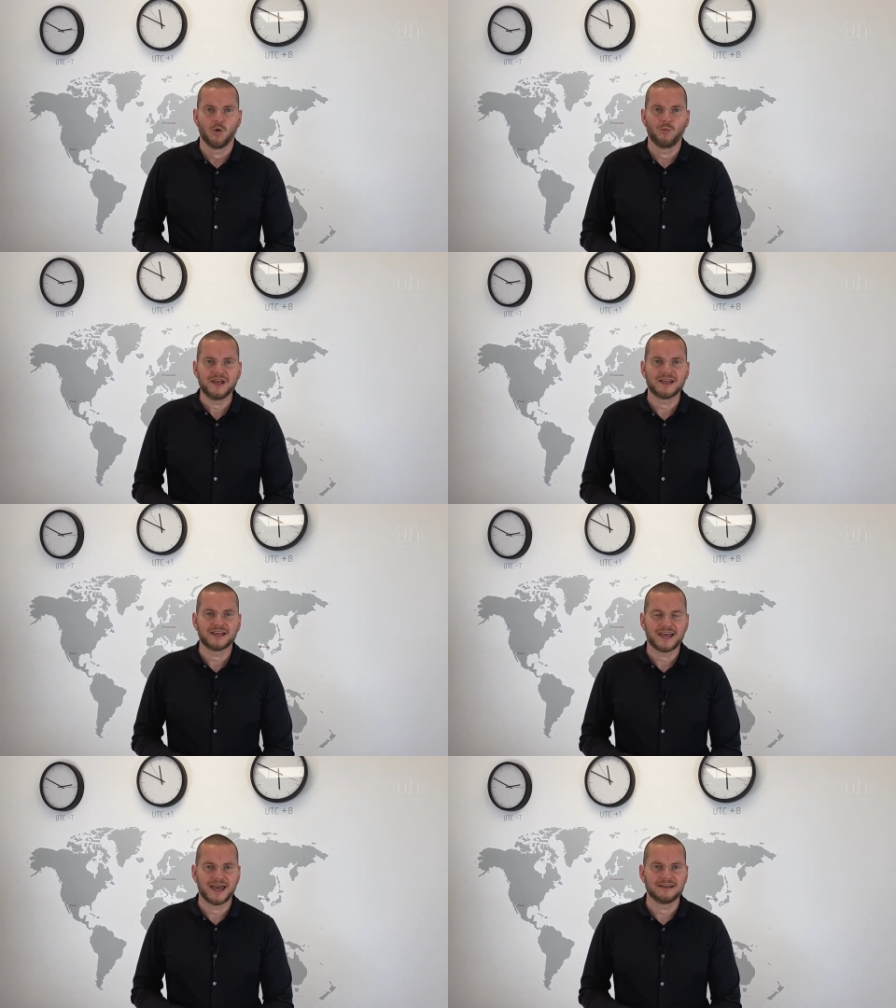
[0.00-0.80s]
We
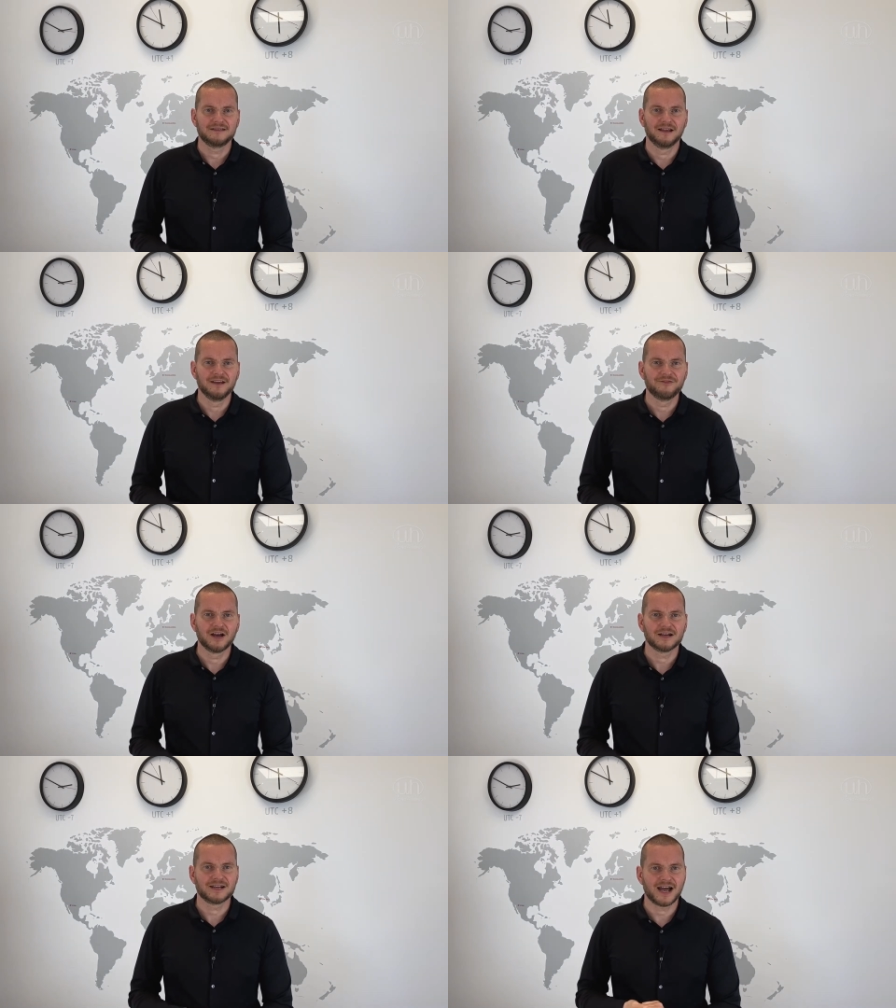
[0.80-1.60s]
can
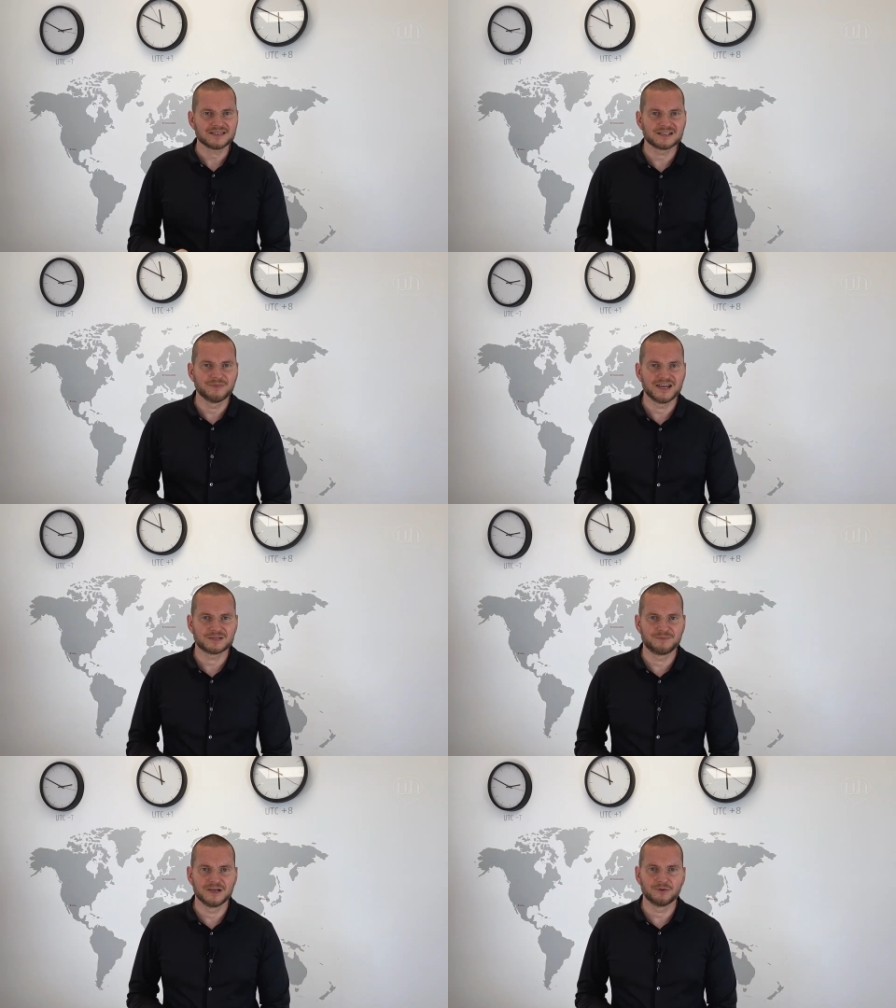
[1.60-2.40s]
deliver customer
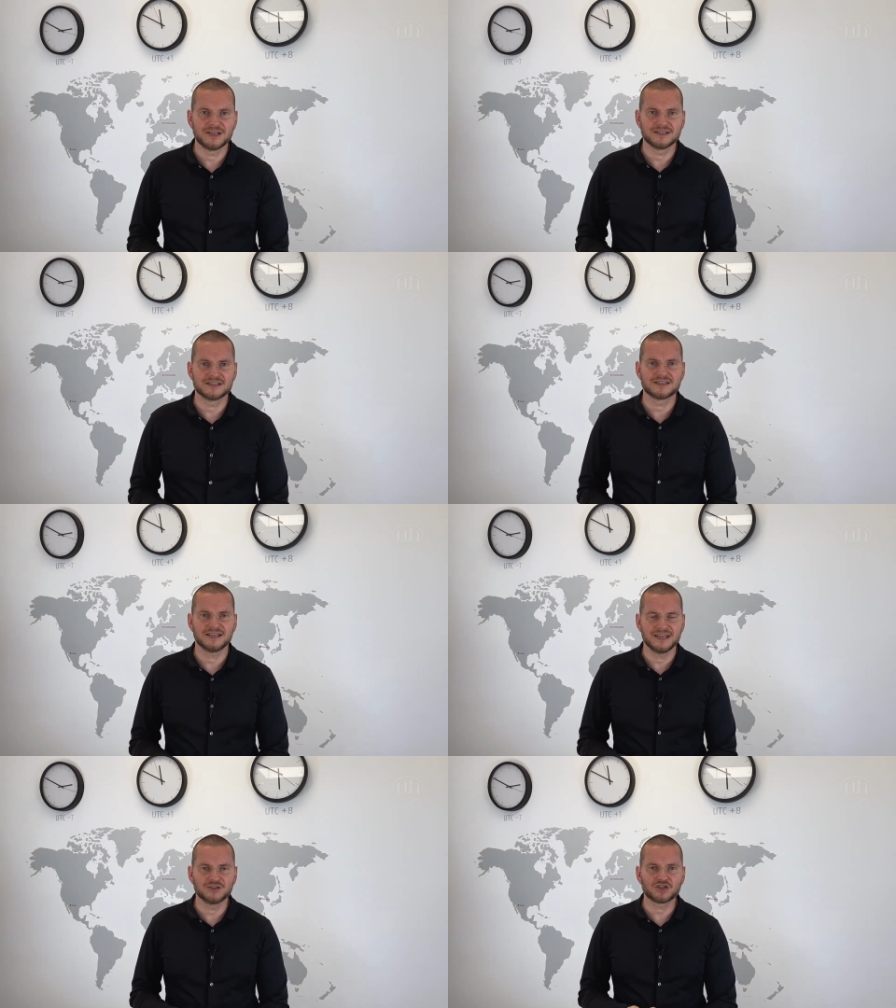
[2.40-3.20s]
experience
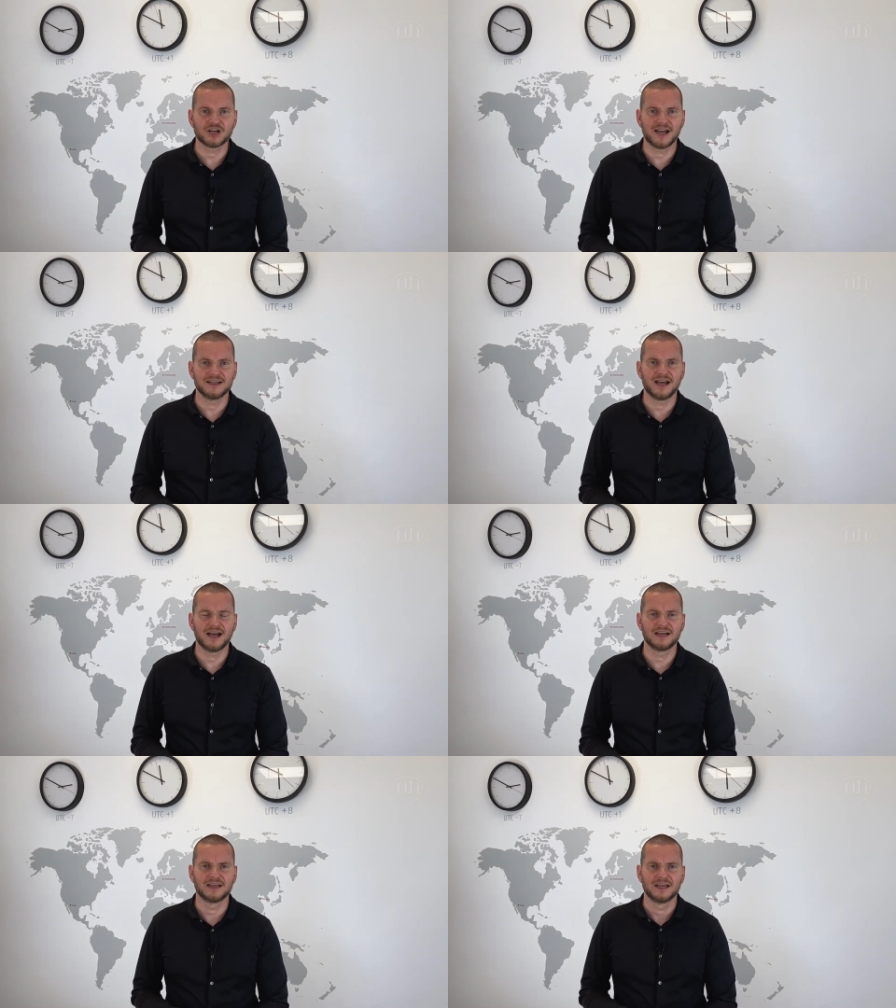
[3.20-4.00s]
in China.